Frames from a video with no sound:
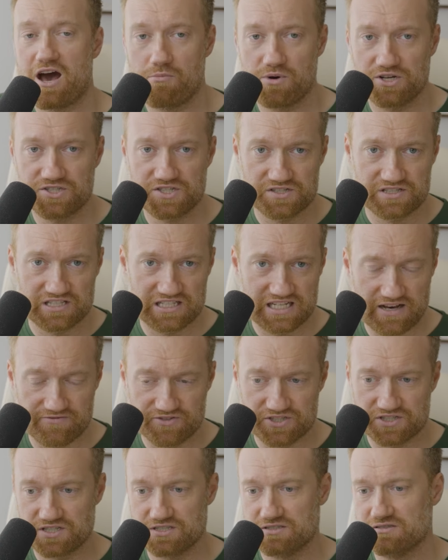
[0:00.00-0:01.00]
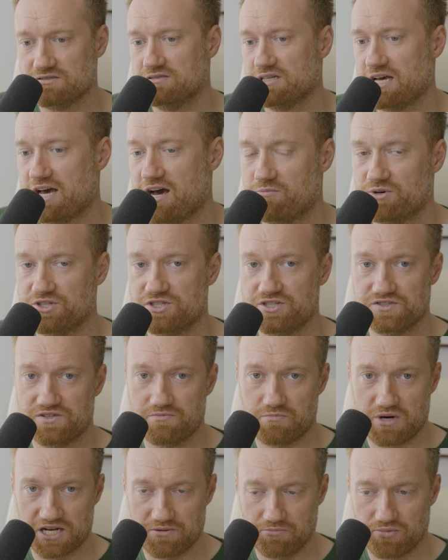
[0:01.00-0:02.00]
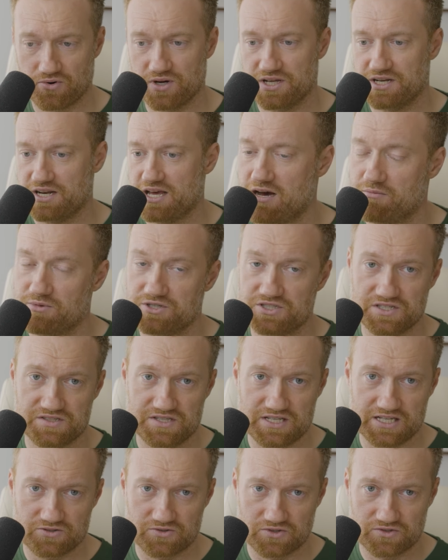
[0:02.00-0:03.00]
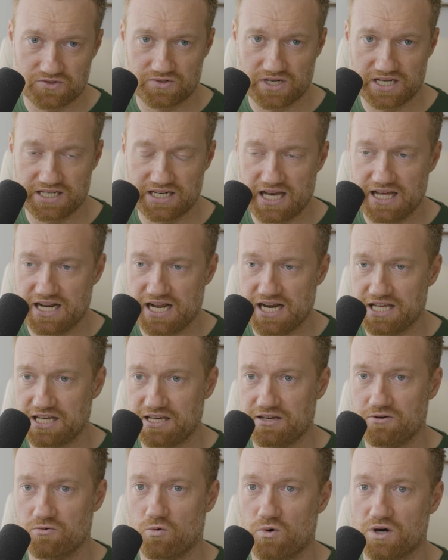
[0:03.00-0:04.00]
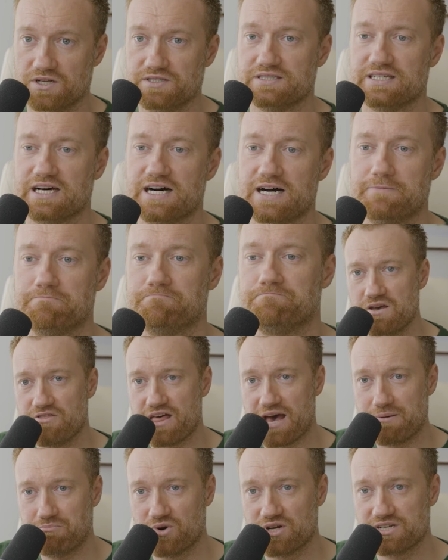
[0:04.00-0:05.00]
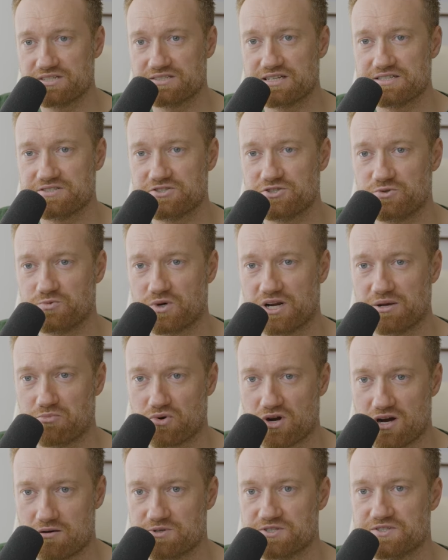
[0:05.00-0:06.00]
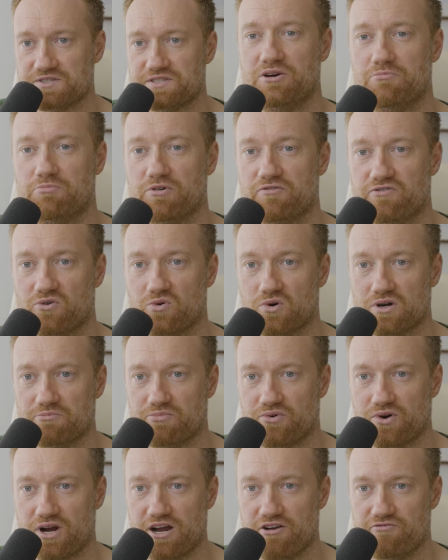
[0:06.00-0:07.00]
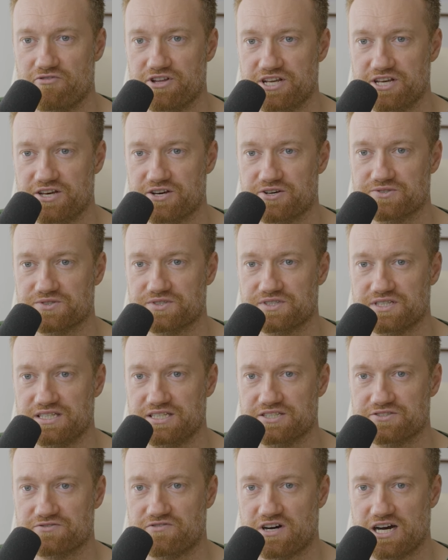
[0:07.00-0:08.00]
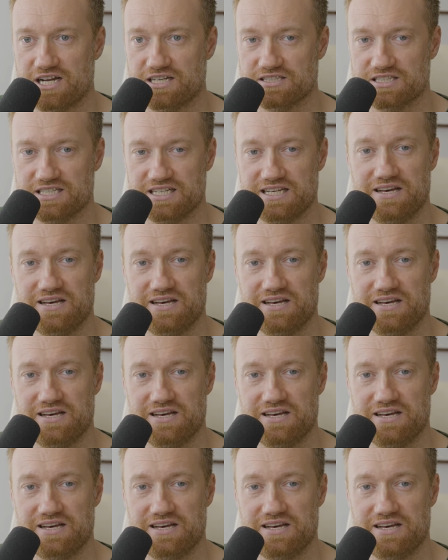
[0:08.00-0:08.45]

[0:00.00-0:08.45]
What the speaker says: much is the deficit, how much is the money print, how much is the interest rate at any one time. That brings us to what I promised before in prior videos, is finally